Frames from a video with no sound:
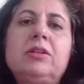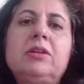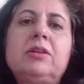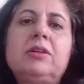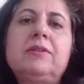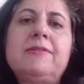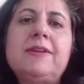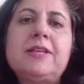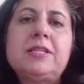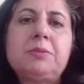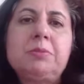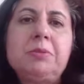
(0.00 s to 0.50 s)
on the
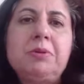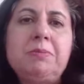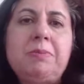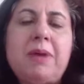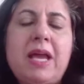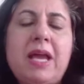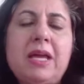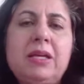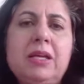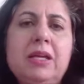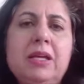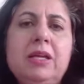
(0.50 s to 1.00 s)
investment
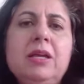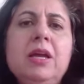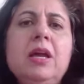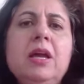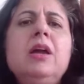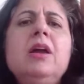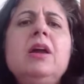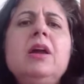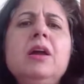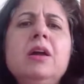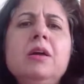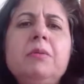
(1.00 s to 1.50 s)
banking,
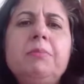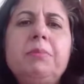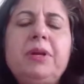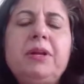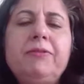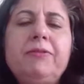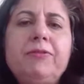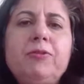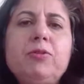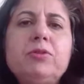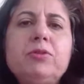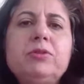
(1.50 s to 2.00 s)
but
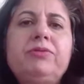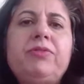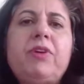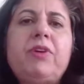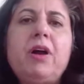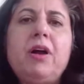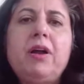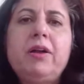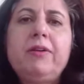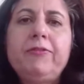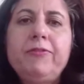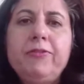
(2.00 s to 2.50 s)
of course
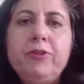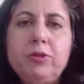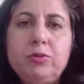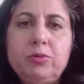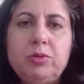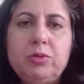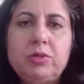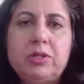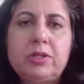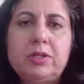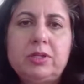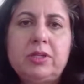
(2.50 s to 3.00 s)
far
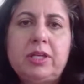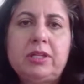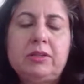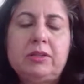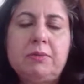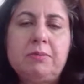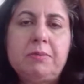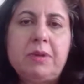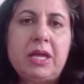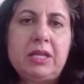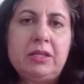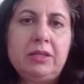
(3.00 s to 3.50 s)
fewer than
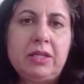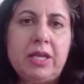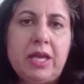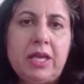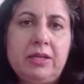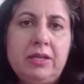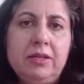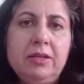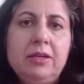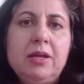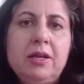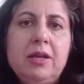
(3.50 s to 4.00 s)
the men
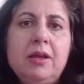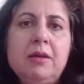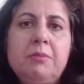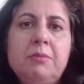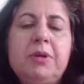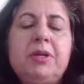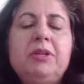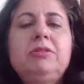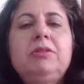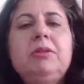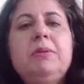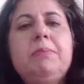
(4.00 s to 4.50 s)
then.
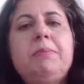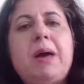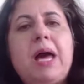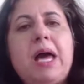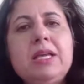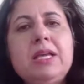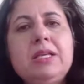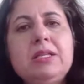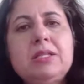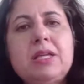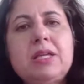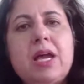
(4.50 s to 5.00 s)
But on the
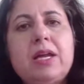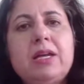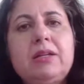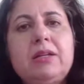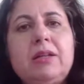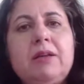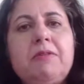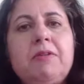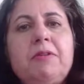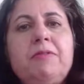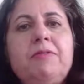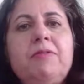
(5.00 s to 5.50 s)
buy
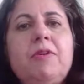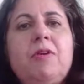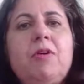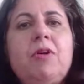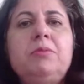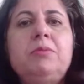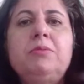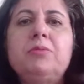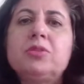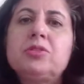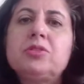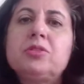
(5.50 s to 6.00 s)
side, there were
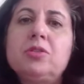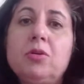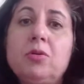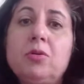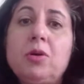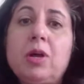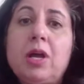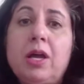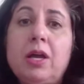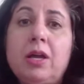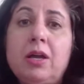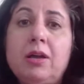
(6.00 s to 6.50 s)
almost
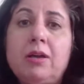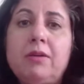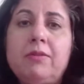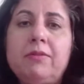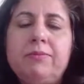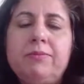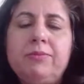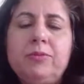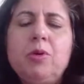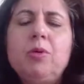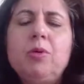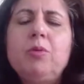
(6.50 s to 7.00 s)
no
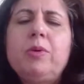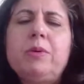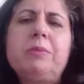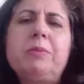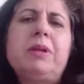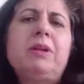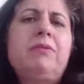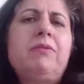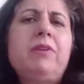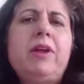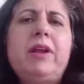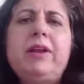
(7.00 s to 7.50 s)

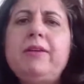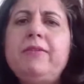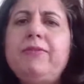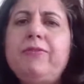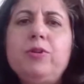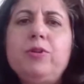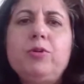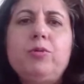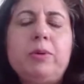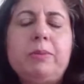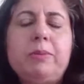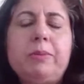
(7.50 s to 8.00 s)
women, very
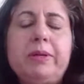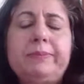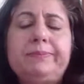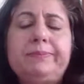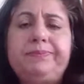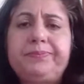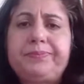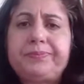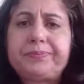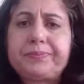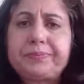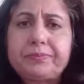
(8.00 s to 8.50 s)
few women.